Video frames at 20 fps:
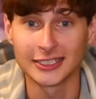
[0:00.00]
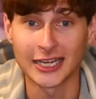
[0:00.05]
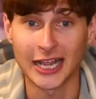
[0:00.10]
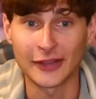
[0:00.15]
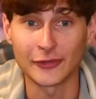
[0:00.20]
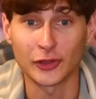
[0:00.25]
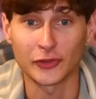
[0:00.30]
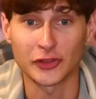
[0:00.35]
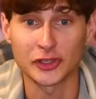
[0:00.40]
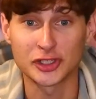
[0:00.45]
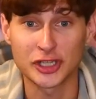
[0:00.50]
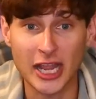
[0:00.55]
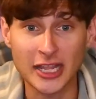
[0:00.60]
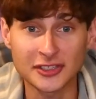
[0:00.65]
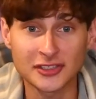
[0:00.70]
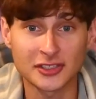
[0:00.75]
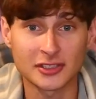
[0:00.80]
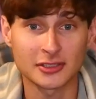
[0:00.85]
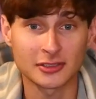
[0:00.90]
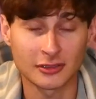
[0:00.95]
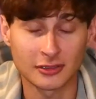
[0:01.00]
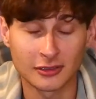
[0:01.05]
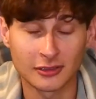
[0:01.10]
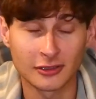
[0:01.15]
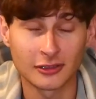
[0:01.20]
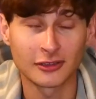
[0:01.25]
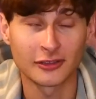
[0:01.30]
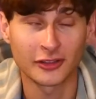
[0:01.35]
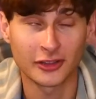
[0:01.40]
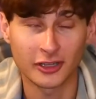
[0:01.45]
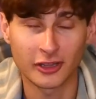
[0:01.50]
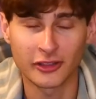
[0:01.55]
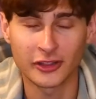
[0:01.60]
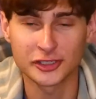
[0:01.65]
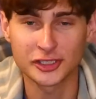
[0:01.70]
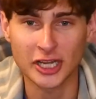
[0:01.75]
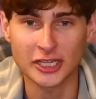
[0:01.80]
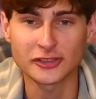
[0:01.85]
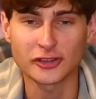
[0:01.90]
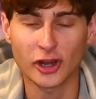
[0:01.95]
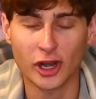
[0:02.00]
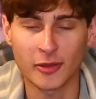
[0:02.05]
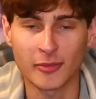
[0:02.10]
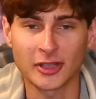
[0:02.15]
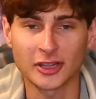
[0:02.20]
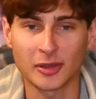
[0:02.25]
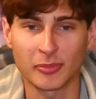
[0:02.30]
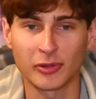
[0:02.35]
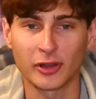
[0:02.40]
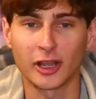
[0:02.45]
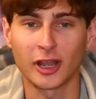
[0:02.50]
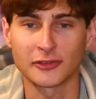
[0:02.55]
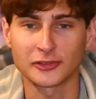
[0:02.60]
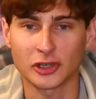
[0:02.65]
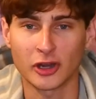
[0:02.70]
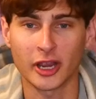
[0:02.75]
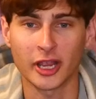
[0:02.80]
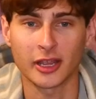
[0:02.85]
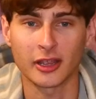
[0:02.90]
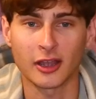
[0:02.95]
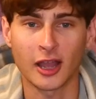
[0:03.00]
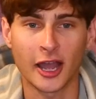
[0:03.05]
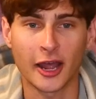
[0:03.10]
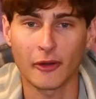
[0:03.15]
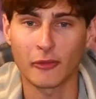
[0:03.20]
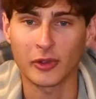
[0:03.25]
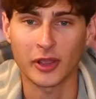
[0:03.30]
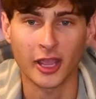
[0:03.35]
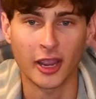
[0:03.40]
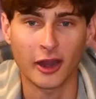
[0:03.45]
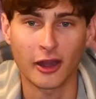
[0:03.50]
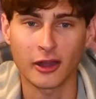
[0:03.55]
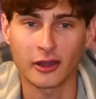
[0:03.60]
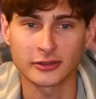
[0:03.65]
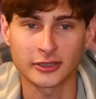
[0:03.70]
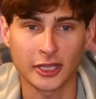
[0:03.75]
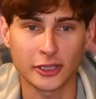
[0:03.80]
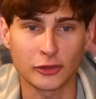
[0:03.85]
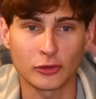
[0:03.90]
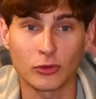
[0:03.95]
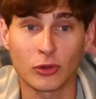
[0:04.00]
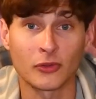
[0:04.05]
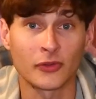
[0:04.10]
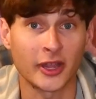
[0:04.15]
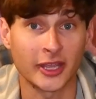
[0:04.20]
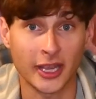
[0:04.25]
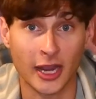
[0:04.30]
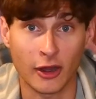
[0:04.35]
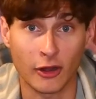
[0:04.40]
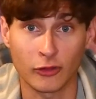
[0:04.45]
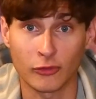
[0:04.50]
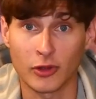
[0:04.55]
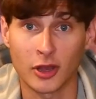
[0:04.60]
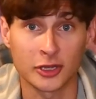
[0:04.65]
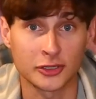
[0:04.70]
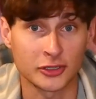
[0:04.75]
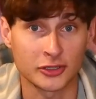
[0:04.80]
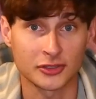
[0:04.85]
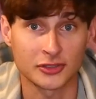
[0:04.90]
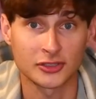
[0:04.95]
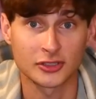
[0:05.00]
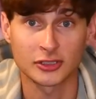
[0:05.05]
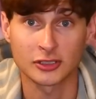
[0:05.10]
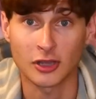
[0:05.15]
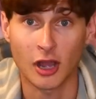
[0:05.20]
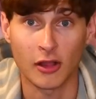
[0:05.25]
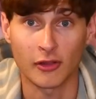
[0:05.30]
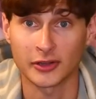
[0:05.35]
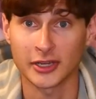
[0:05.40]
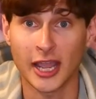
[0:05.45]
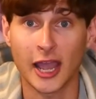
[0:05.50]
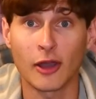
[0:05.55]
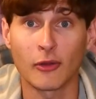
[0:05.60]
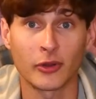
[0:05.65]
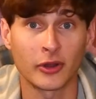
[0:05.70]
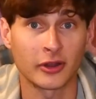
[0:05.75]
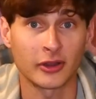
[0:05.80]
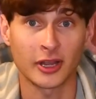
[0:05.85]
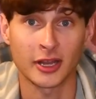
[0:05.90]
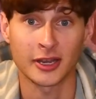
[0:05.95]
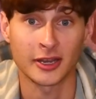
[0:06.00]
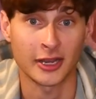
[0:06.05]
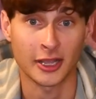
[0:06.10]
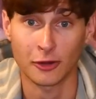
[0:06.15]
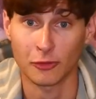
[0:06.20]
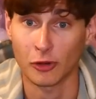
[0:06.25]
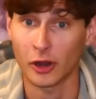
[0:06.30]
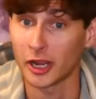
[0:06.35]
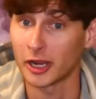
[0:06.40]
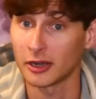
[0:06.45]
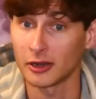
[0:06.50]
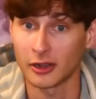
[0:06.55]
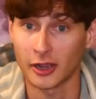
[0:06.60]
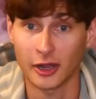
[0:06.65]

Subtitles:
And look, the Jets... The Jets are going to make the playoffs, all right? I don't care that you don't like Aaron Rodgers, Colin Cowherd, and Nick Wright.